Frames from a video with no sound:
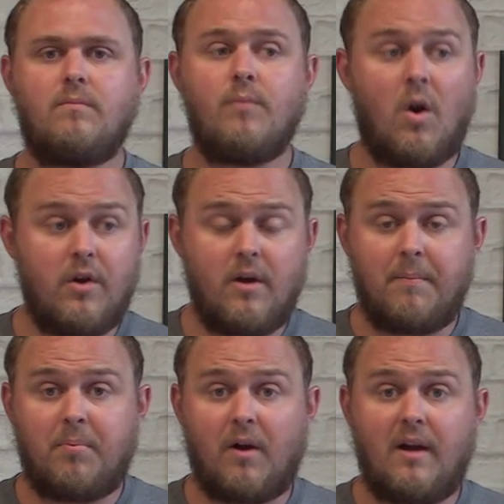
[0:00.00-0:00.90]
Are
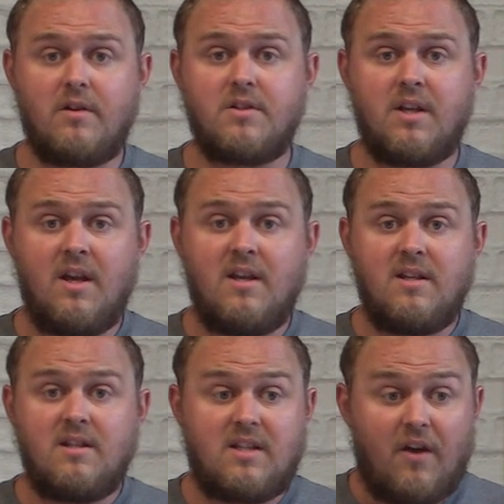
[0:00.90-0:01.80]
your prayers
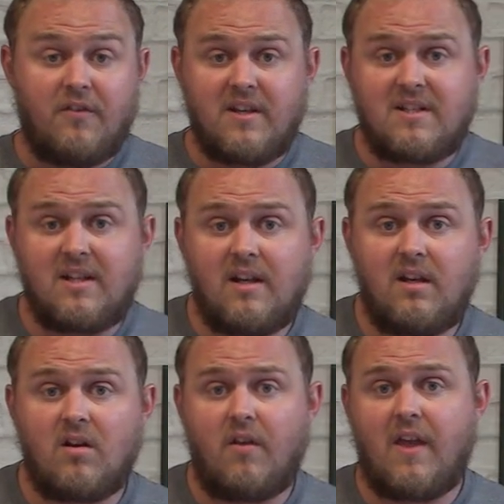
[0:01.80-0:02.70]

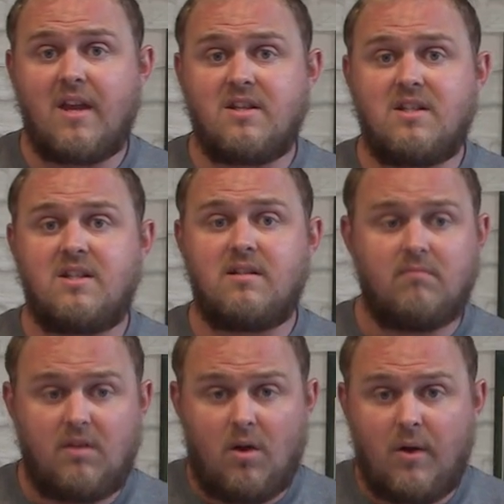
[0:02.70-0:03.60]
self-conceited? Are they,
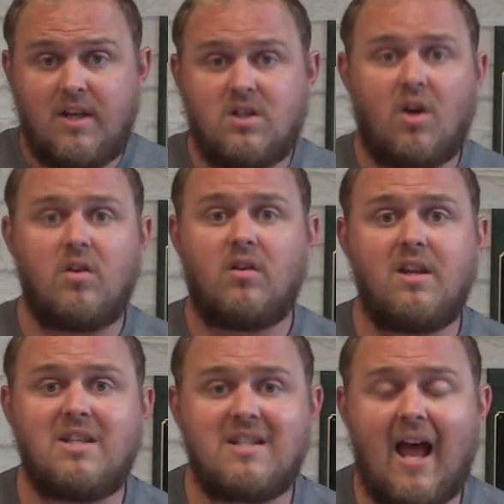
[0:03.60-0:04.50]

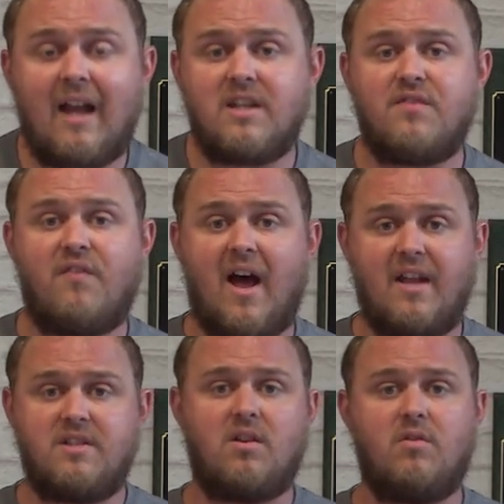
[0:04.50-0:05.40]
internally
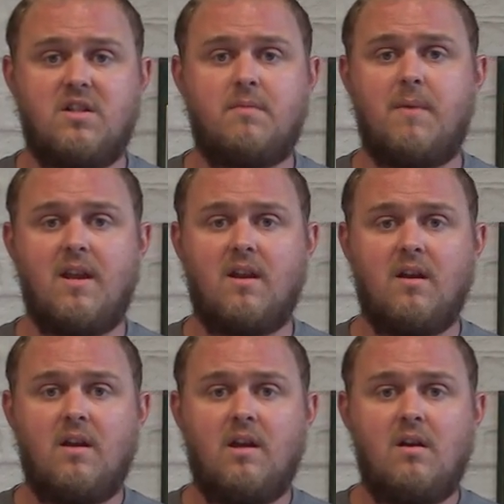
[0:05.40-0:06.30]
satisfied, so to speak?
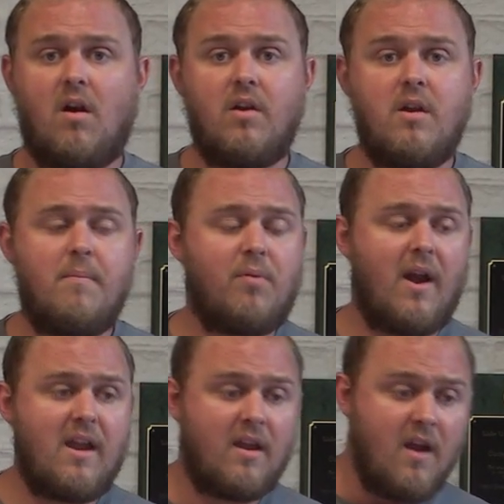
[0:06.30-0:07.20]
Are you
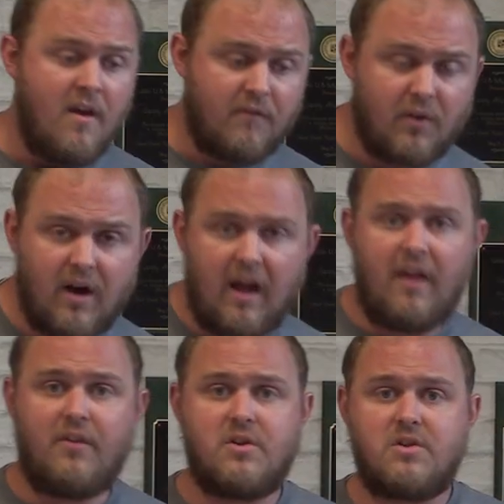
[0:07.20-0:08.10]
praying for
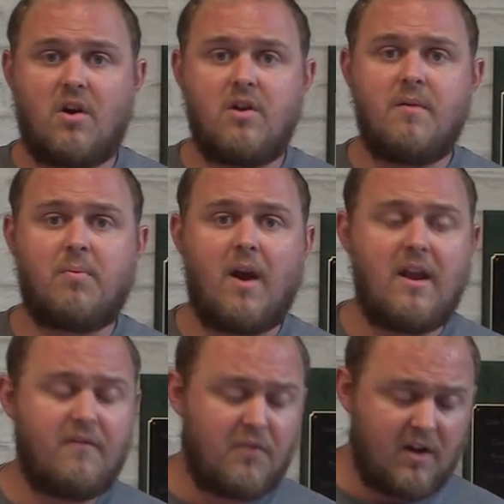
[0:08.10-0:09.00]
others? Are you
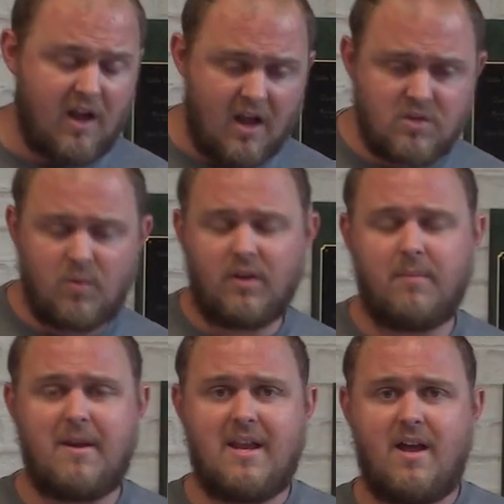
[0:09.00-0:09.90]
praying for God's will
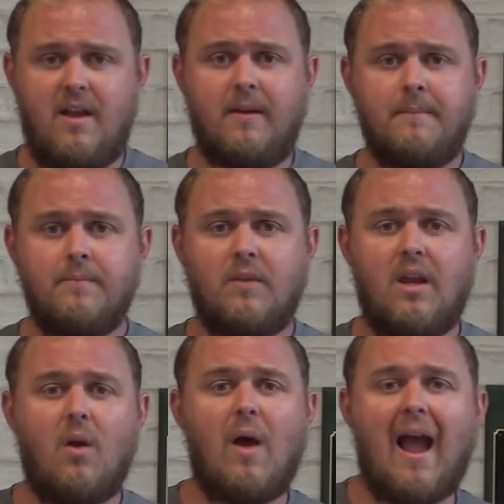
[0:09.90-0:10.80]
to be done?
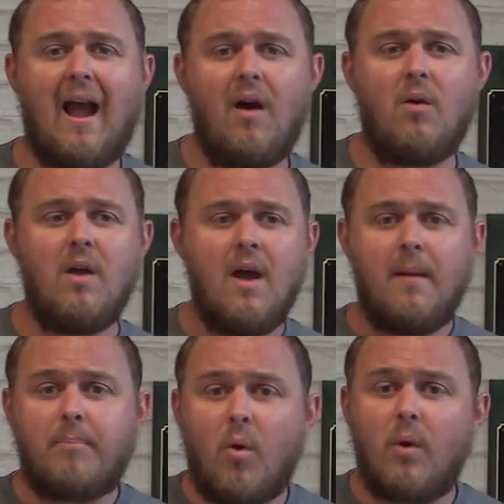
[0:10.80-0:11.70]
How
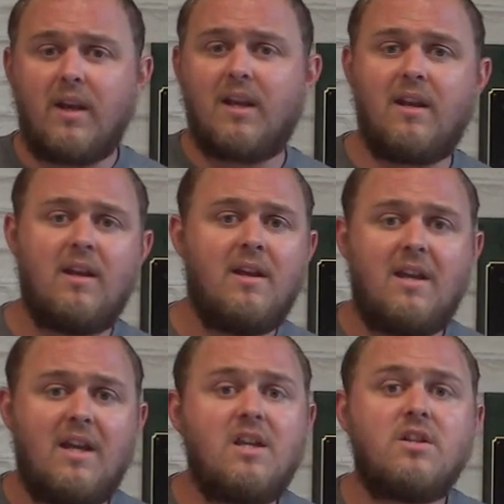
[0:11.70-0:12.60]
pointed
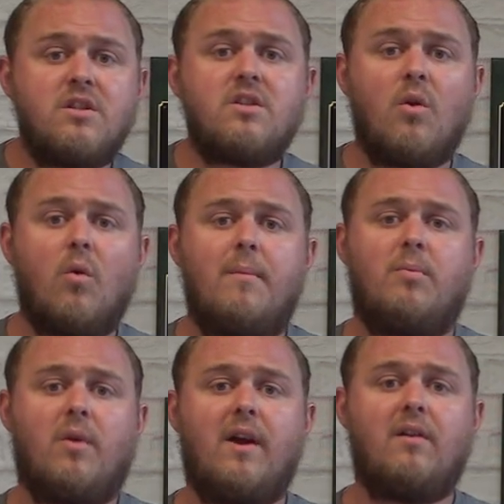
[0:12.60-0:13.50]
is your
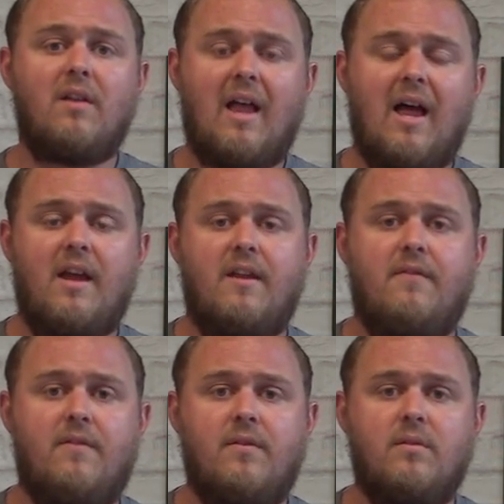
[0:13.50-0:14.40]
prayer
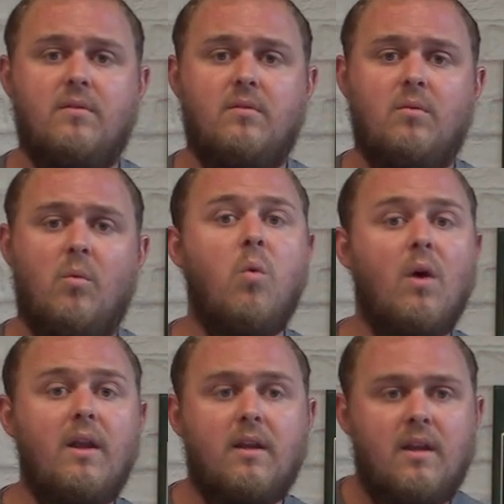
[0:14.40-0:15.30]
life?
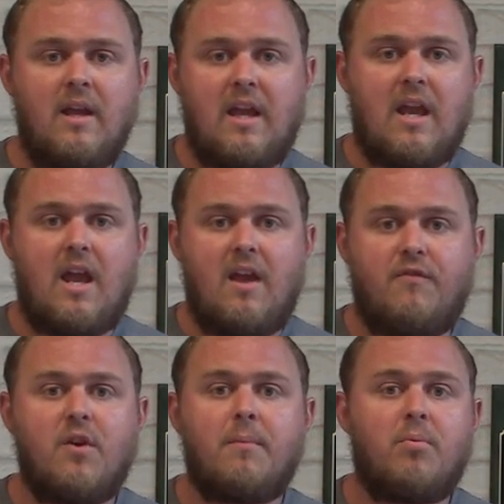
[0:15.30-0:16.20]
What
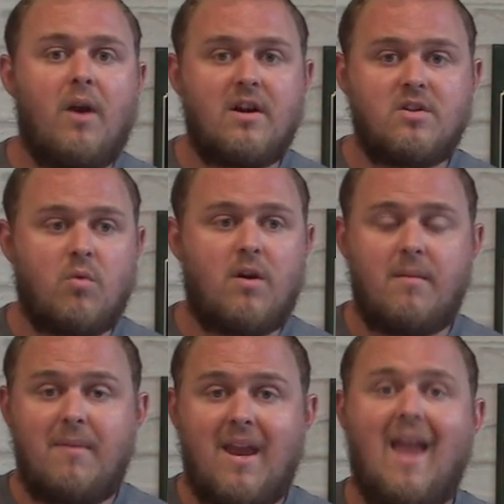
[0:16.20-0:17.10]
if your prayers were to
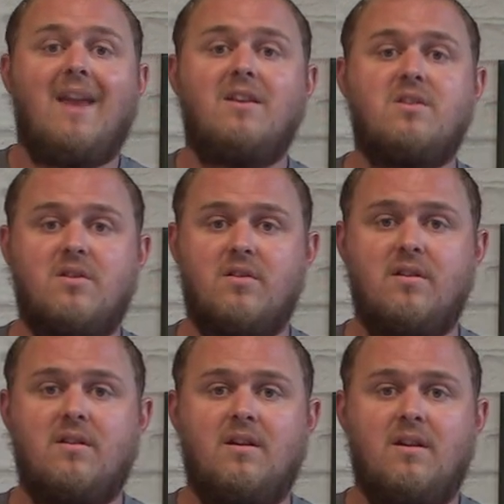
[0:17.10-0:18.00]
be
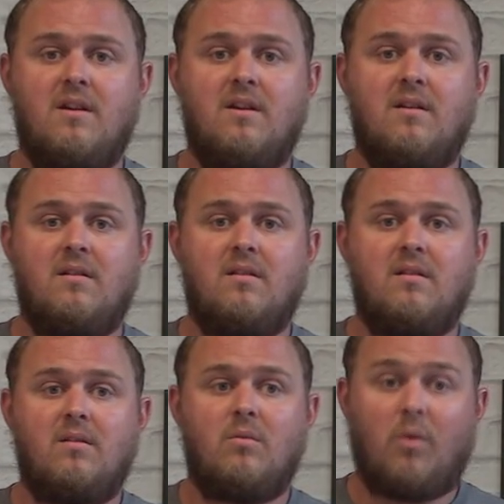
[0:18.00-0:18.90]
answered?
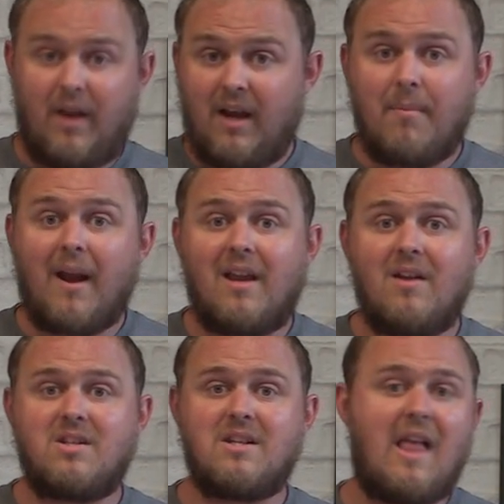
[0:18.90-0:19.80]
Would anybody
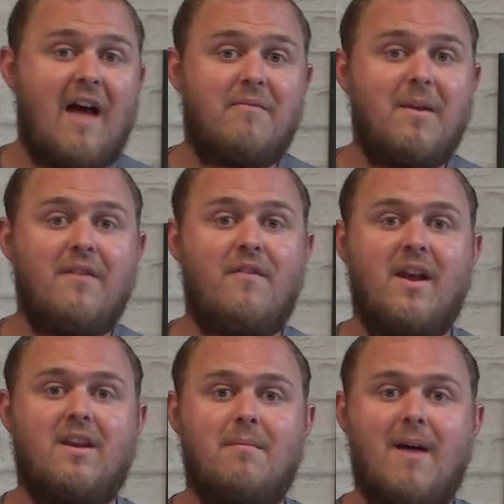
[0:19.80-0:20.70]
else's life be
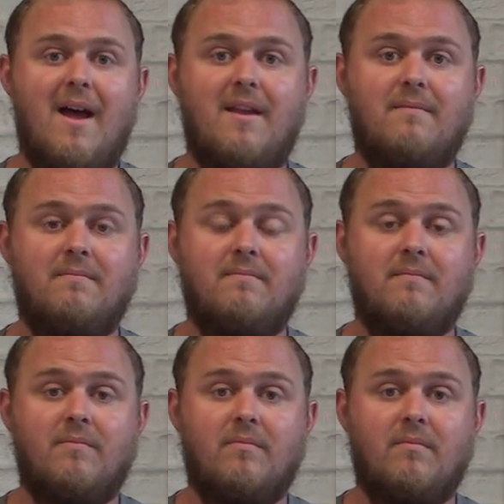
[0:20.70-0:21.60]
affected by it?
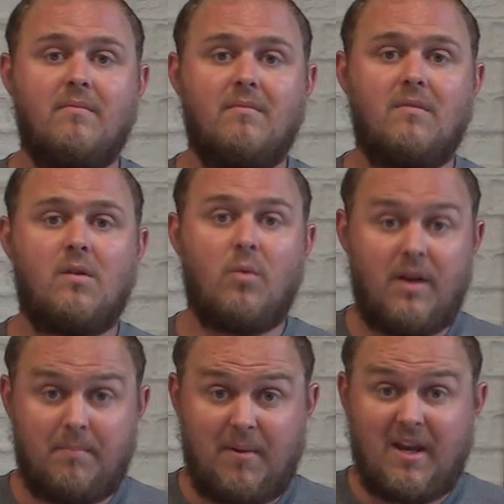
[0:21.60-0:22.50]
Would
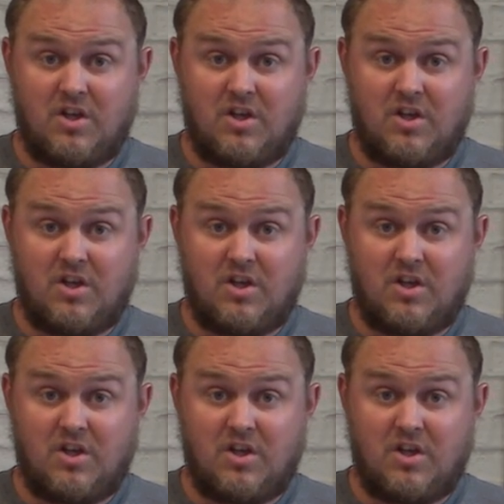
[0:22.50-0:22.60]
it be